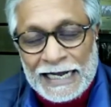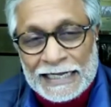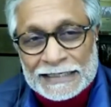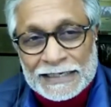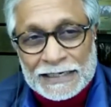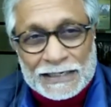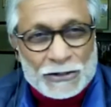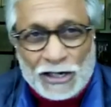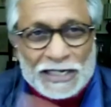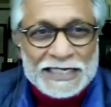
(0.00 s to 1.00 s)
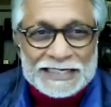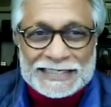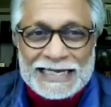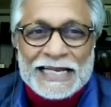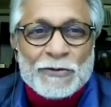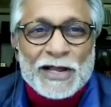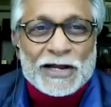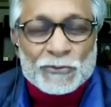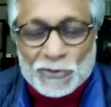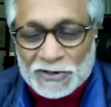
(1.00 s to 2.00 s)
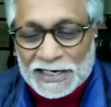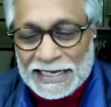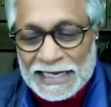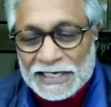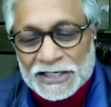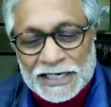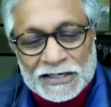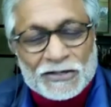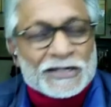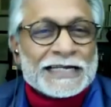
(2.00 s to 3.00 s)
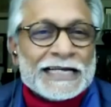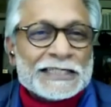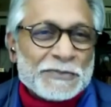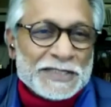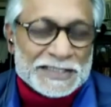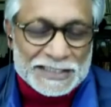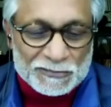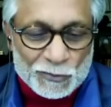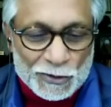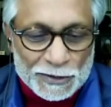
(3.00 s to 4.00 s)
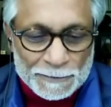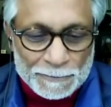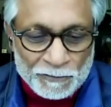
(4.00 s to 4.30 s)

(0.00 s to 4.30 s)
and colleagues anywhere who are engaging in cutting edge pieces of work.